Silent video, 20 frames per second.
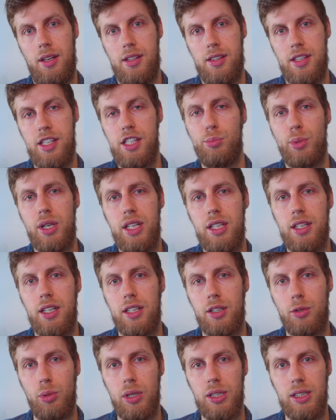This way you can
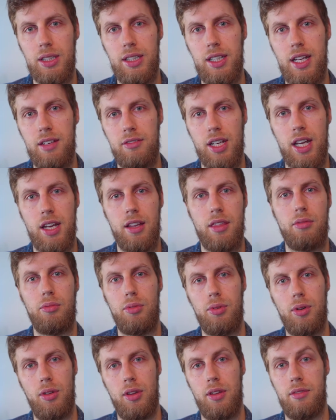quickly navigate
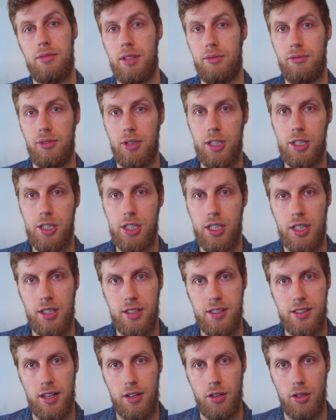through all of your footage and
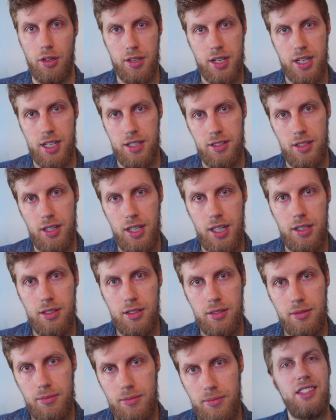set all the cuts you need.
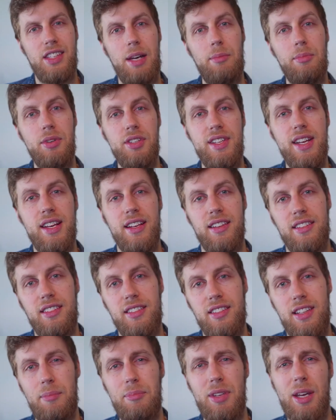Number 6.
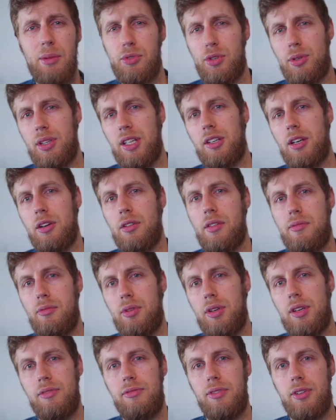Sometimes when you go through
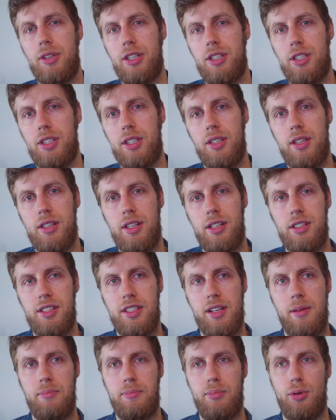your footage, there are
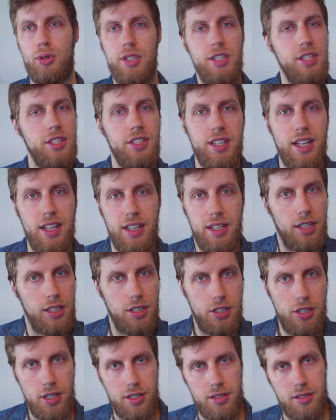some portions that are
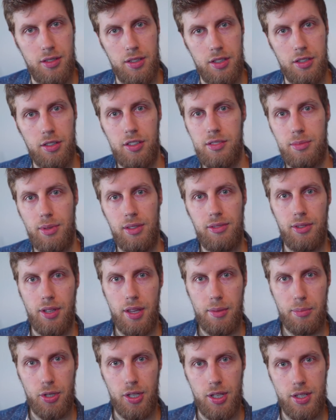just not usable for the
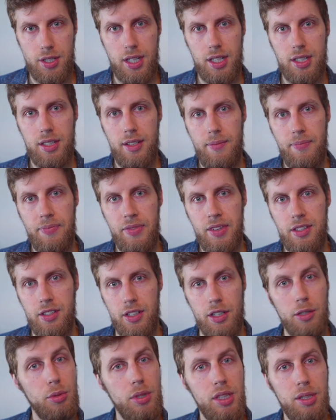project. So
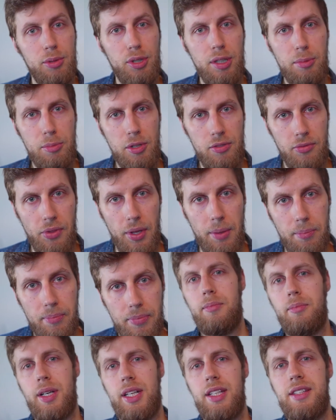you want to remove them.
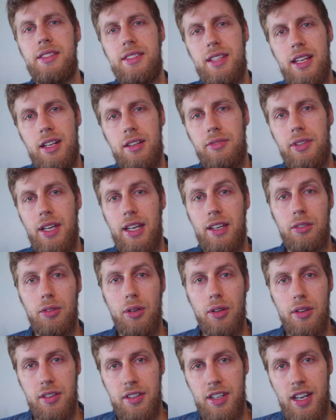But instead of taking
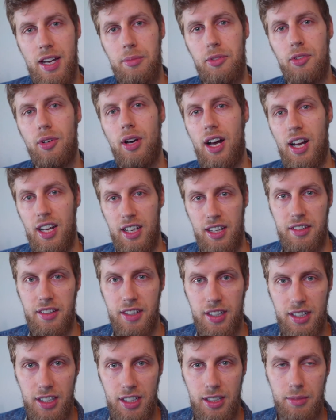all the time to highlight the
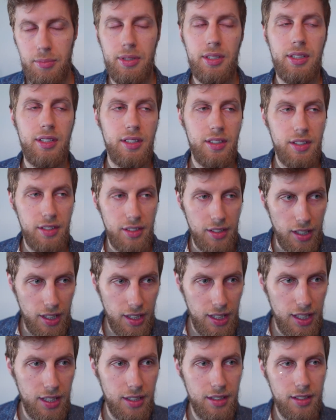clip,
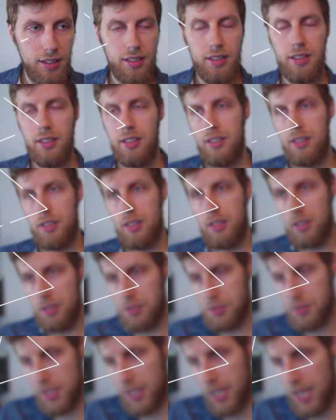delete it,
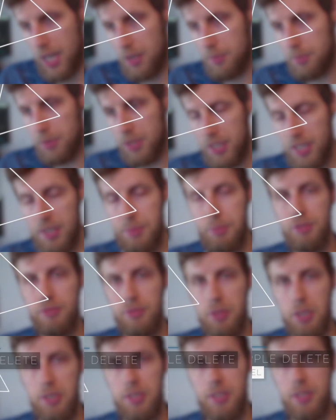close the gap and then move
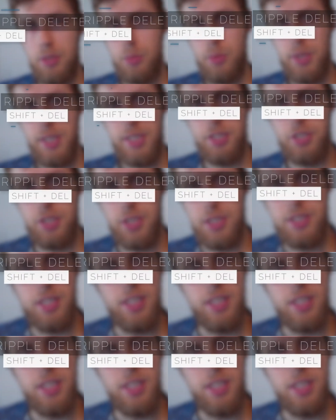on, why not just